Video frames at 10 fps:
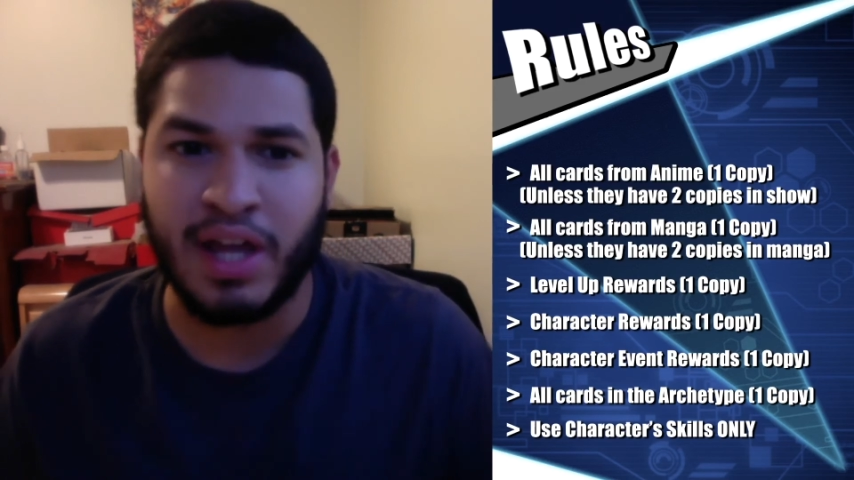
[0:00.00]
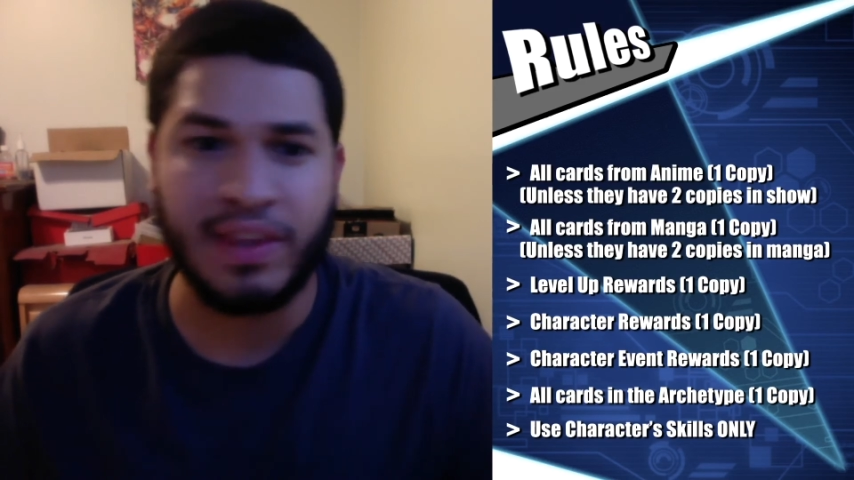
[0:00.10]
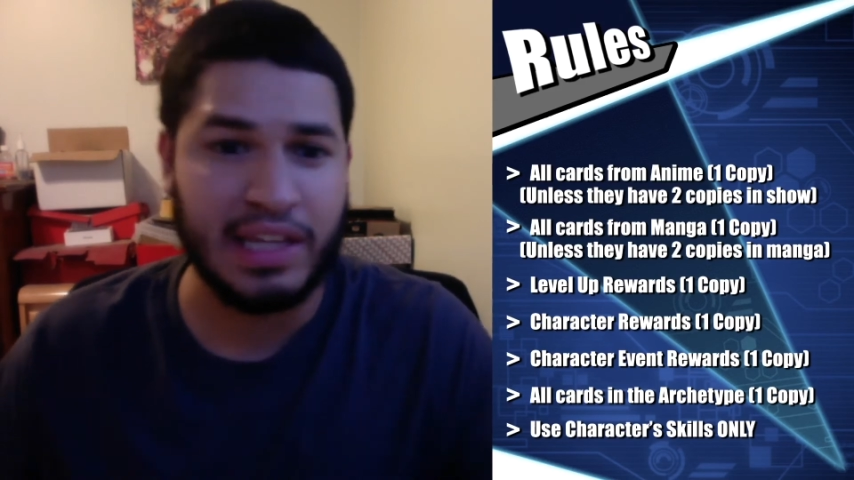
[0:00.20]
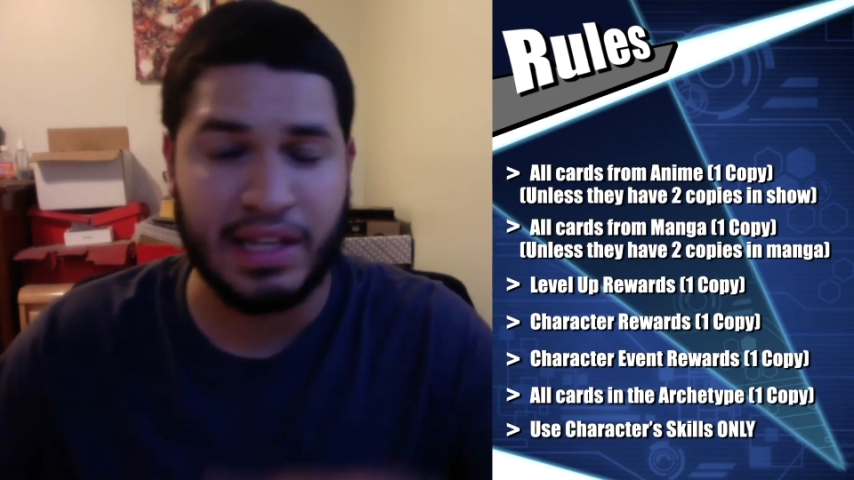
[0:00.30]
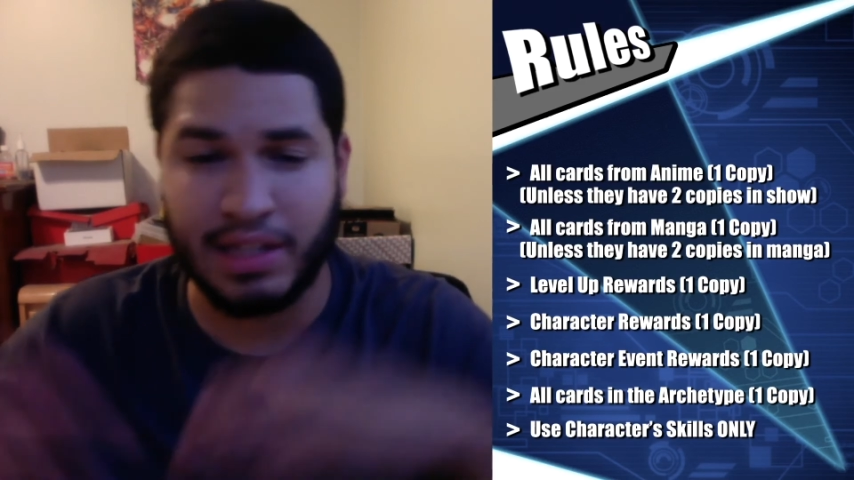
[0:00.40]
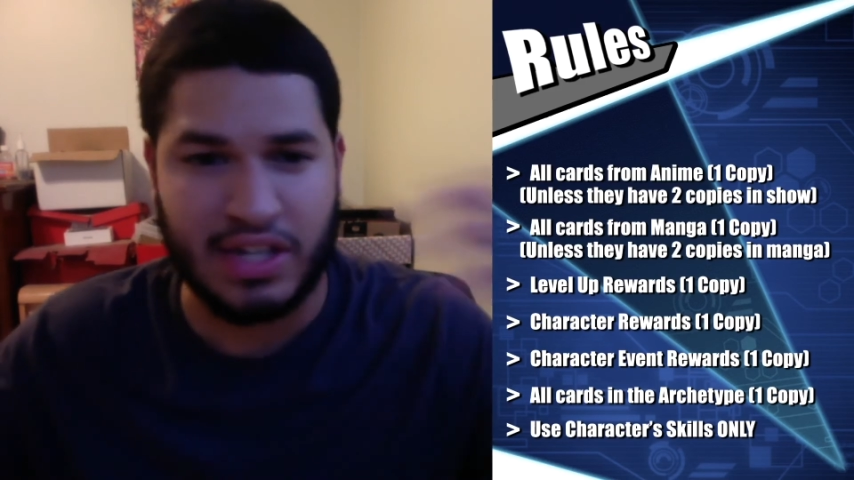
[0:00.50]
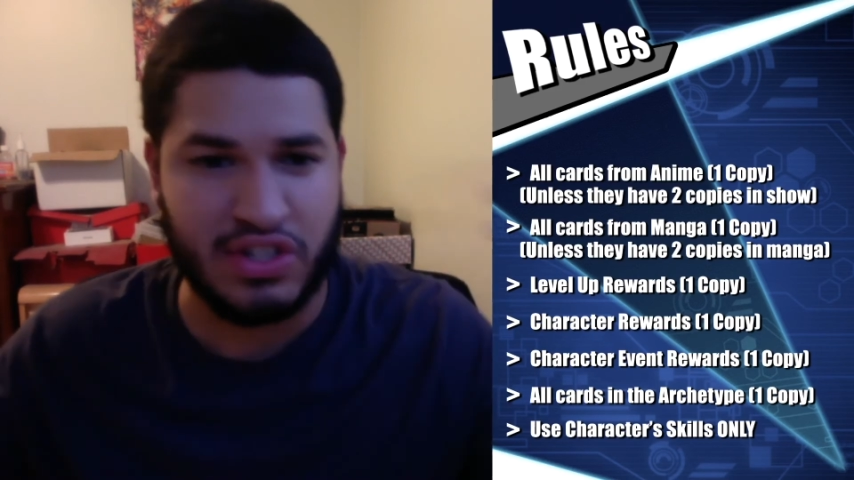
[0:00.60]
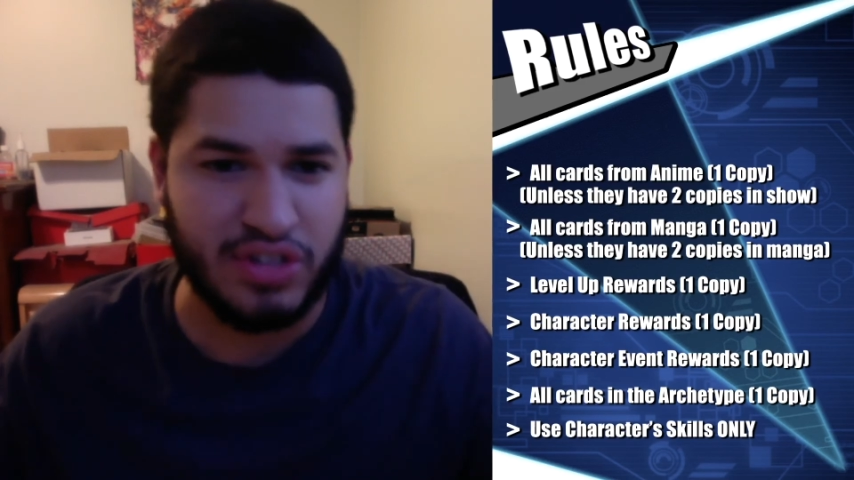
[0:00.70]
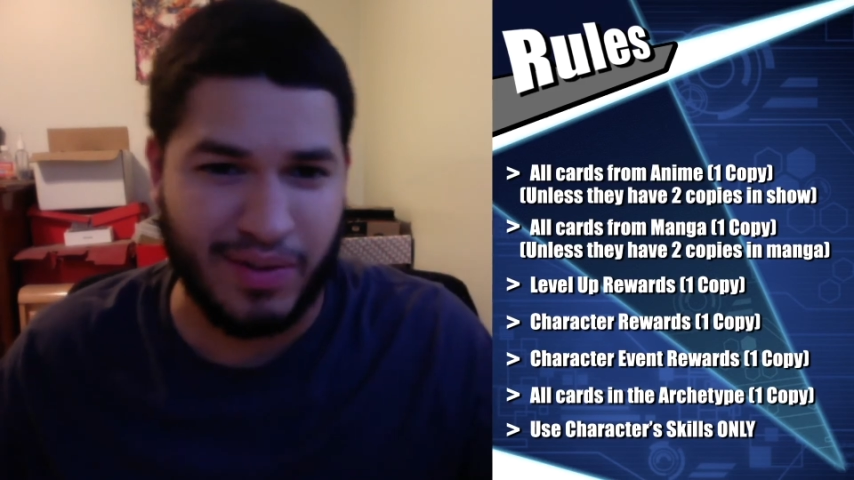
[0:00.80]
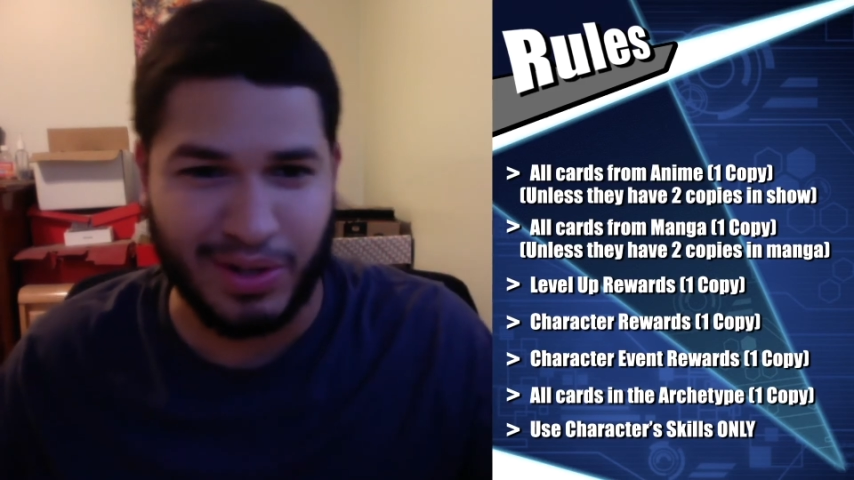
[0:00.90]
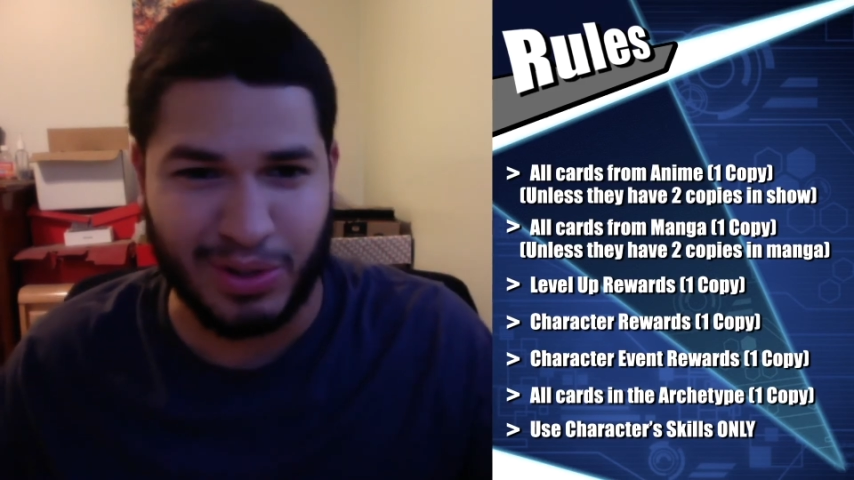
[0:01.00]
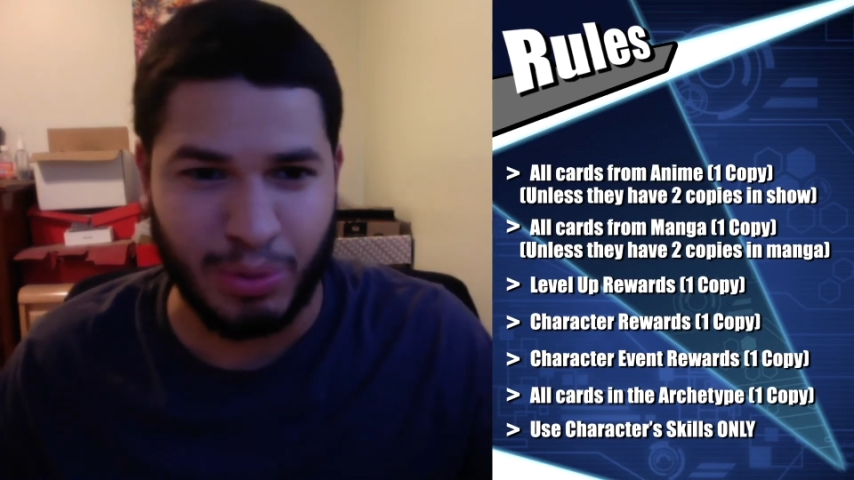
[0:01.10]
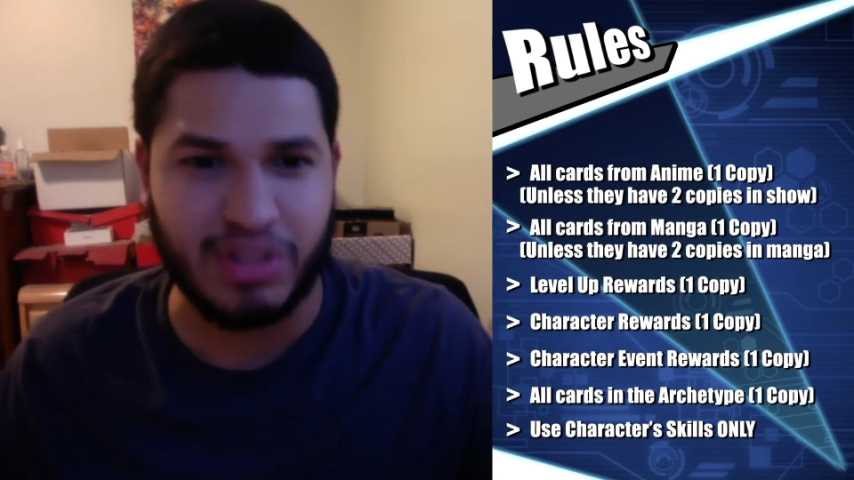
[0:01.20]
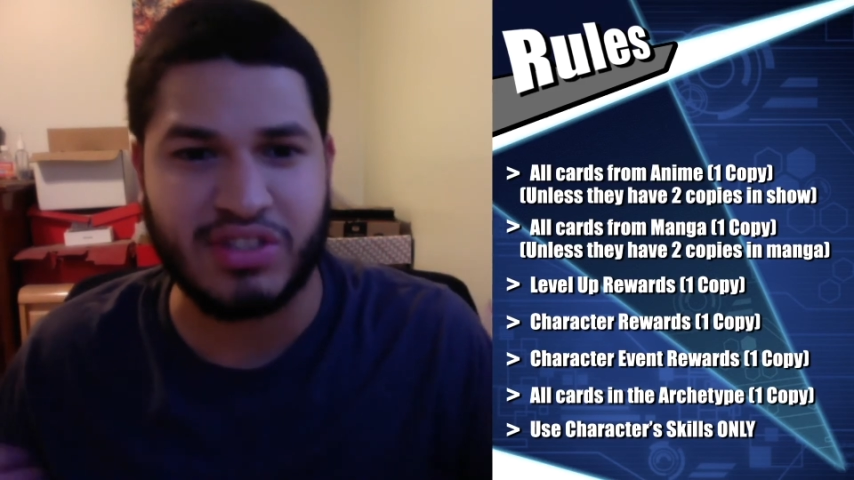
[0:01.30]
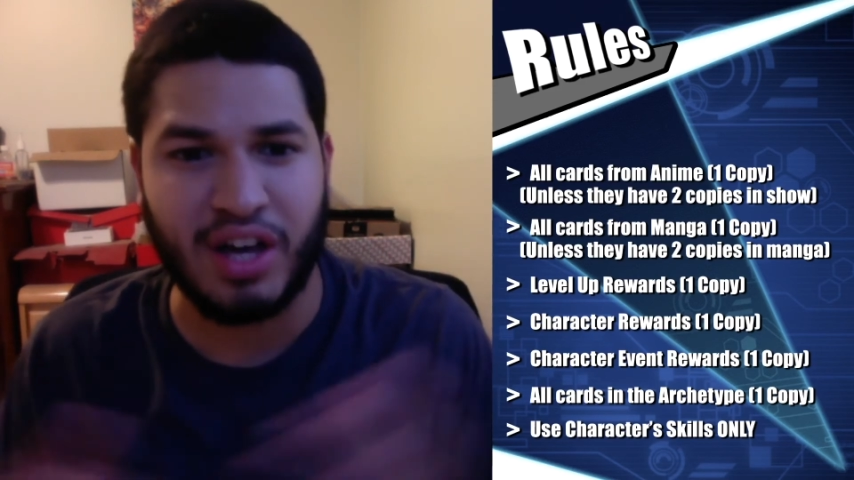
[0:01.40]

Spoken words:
the Legendary Duelist